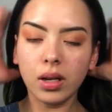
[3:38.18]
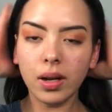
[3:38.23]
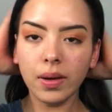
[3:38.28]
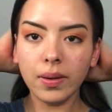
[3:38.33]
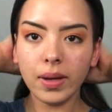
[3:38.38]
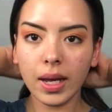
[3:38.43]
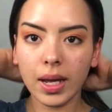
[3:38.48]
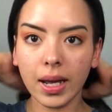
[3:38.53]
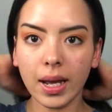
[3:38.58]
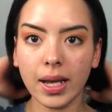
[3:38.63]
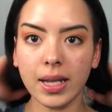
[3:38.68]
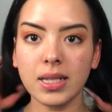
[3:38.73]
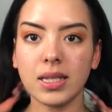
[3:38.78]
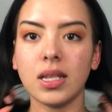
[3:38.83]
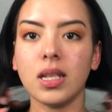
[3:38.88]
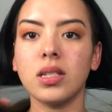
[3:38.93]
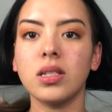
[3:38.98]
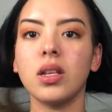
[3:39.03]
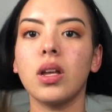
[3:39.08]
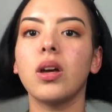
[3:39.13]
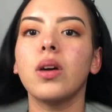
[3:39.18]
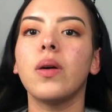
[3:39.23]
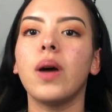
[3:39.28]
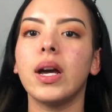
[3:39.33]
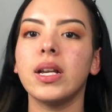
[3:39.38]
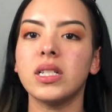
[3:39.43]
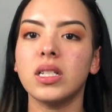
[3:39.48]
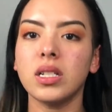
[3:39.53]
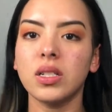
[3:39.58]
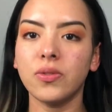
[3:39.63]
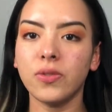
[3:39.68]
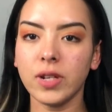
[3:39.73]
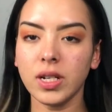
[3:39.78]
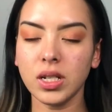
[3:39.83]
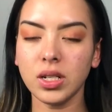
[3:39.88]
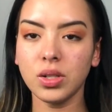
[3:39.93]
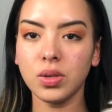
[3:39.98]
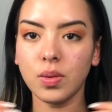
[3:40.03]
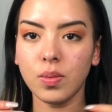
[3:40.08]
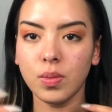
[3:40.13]
Okay guys, so I just
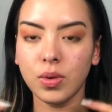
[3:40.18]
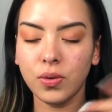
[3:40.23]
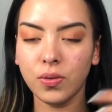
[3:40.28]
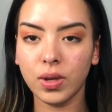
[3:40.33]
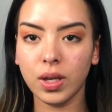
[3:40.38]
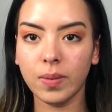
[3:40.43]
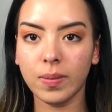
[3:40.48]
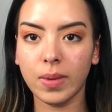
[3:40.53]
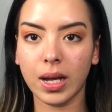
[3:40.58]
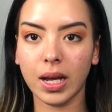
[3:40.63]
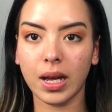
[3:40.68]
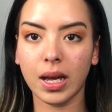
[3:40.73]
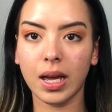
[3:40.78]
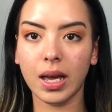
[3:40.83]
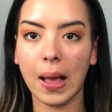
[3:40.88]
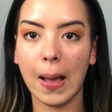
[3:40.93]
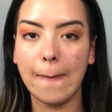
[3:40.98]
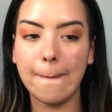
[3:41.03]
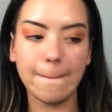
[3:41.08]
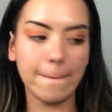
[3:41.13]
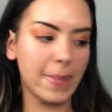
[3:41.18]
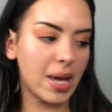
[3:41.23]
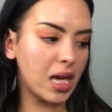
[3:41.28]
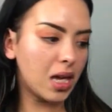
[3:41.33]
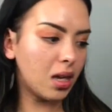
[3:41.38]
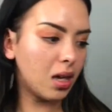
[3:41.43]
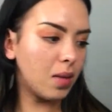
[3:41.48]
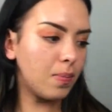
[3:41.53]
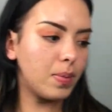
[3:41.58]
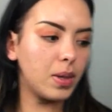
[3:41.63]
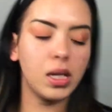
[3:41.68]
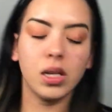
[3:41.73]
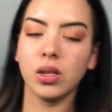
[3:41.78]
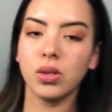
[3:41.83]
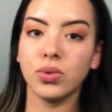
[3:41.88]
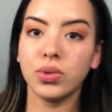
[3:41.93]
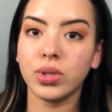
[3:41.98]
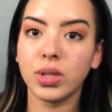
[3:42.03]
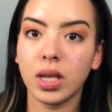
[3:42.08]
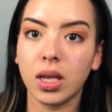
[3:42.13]
finished removing my makeup
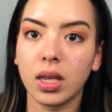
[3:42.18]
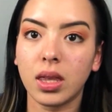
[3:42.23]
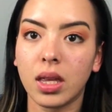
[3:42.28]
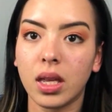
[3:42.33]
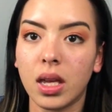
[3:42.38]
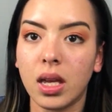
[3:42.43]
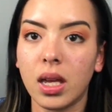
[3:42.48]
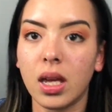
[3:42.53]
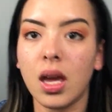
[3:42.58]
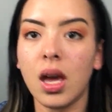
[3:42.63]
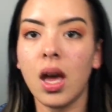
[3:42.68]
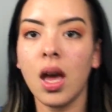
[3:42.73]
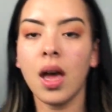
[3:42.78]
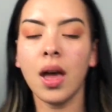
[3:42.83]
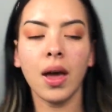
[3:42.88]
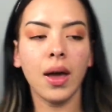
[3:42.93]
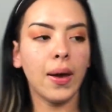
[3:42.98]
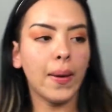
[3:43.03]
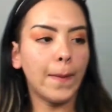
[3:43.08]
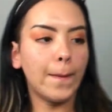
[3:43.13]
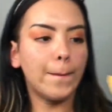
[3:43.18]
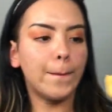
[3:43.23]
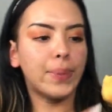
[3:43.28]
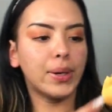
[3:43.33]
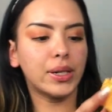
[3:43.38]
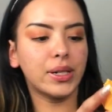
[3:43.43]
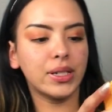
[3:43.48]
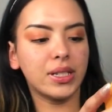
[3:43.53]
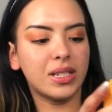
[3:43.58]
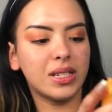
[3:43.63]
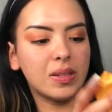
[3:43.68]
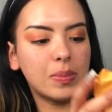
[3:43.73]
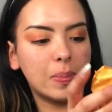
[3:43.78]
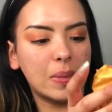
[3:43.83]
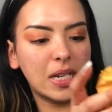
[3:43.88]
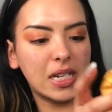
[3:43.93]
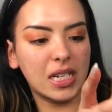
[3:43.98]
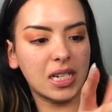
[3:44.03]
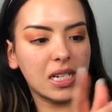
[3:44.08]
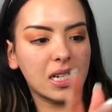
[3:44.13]
using the Burt's
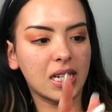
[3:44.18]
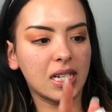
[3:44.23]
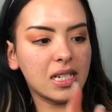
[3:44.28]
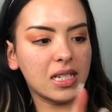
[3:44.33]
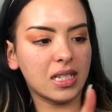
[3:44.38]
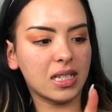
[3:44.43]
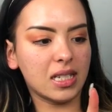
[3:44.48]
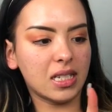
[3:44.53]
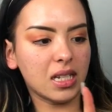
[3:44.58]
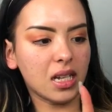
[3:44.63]
Bees